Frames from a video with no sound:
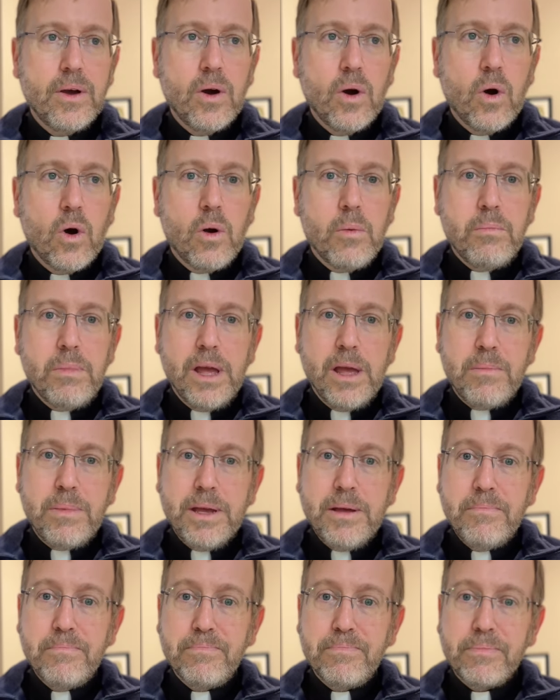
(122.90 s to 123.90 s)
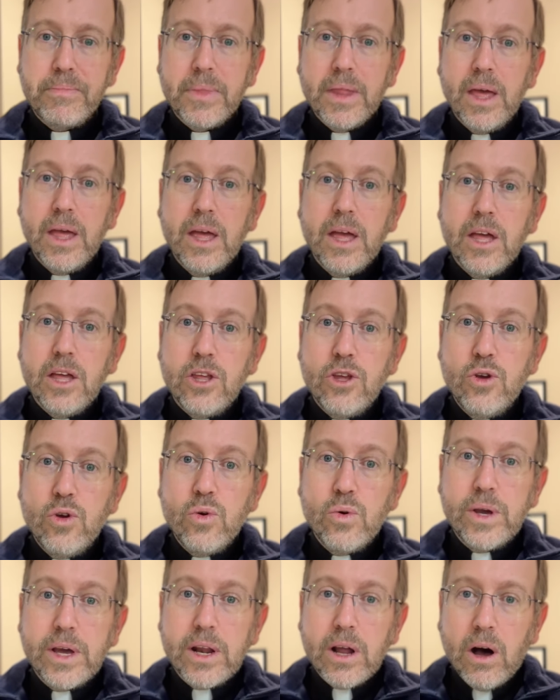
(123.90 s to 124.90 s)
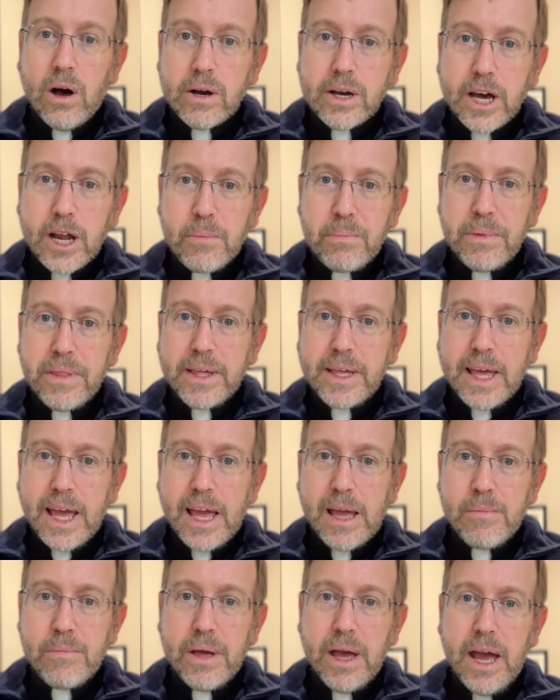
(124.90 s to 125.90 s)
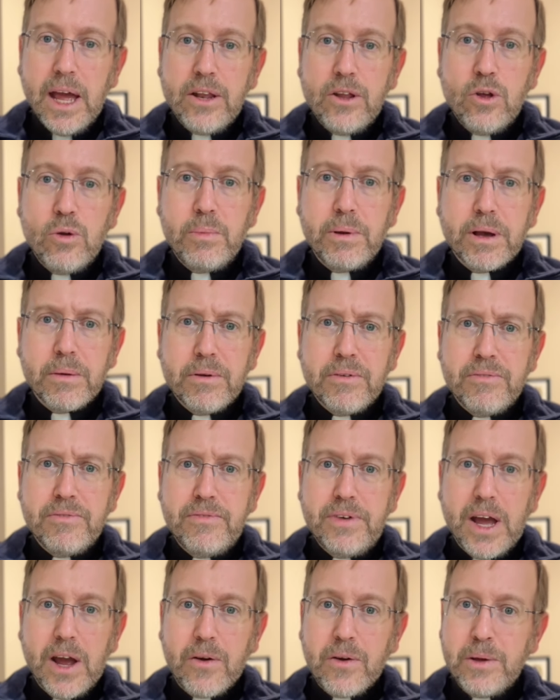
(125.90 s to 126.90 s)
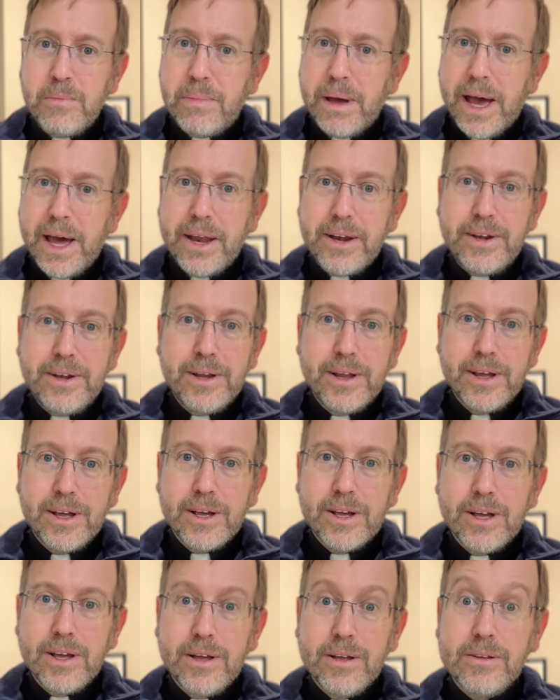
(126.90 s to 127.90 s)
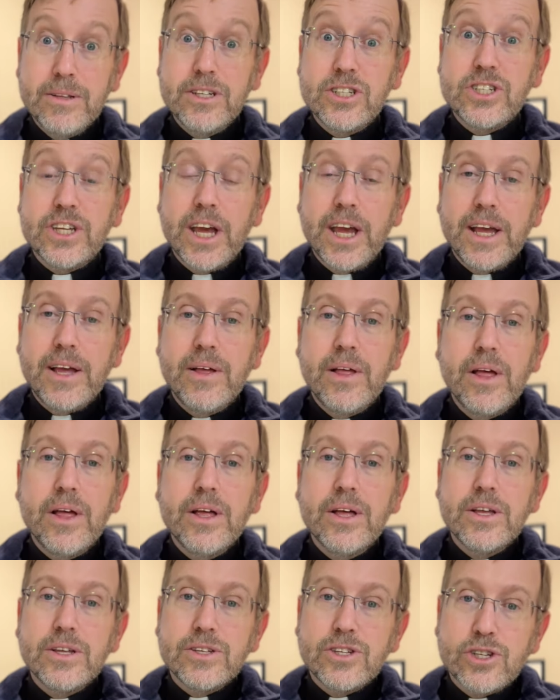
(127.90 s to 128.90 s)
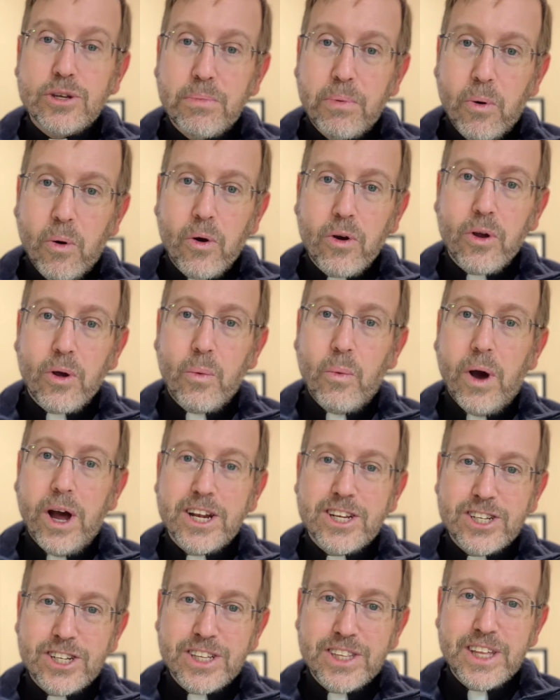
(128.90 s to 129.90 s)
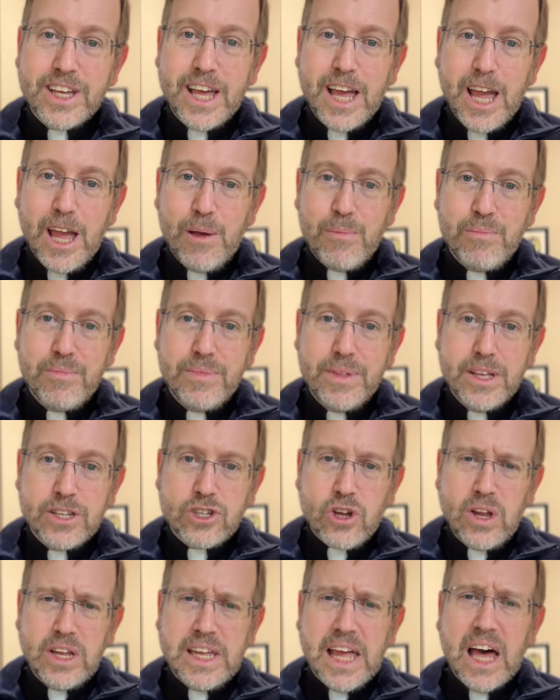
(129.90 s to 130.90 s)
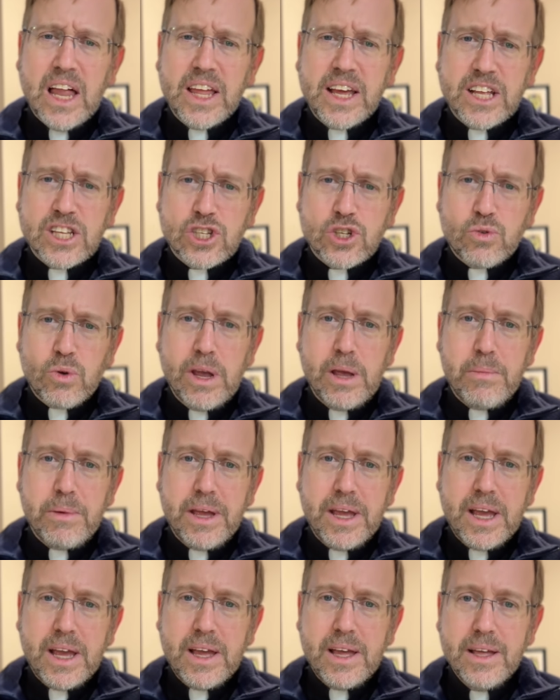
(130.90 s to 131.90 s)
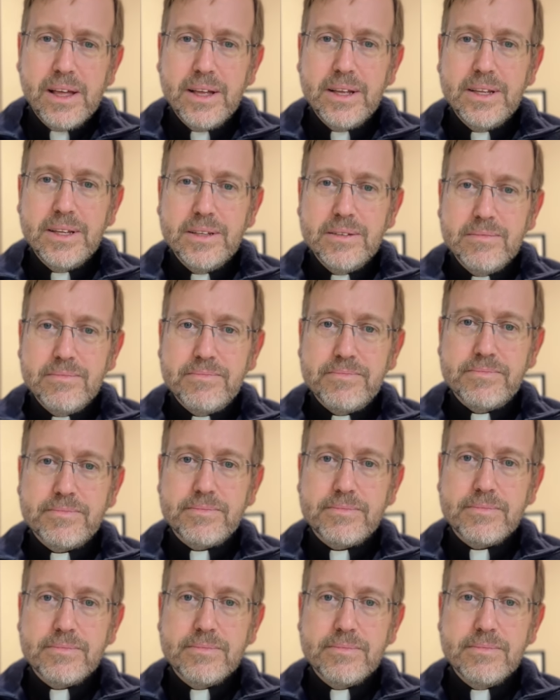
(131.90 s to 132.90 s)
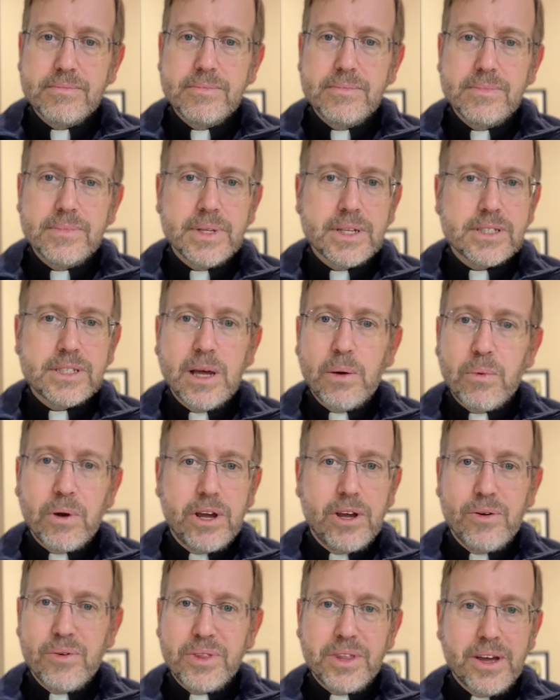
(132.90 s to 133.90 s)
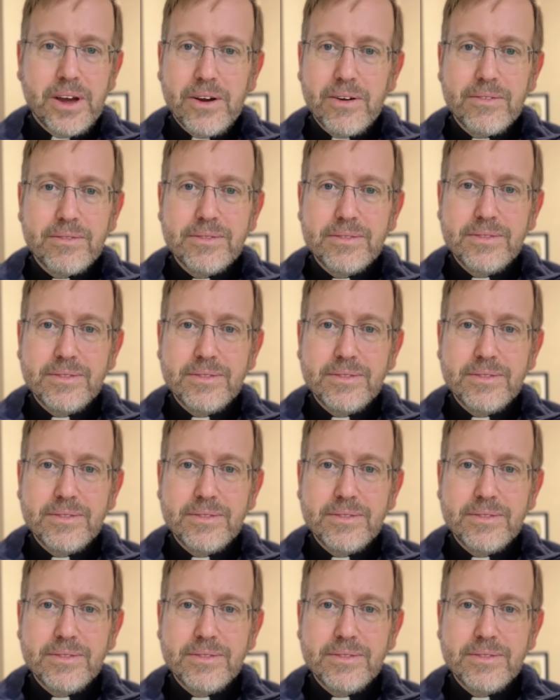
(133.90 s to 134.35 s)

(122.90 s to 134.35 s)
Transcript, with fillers: Or maybe you get all caught up in the game and you become a very bad, let's say, supporter watching the game and start yelling and screaming. It's not why you were there.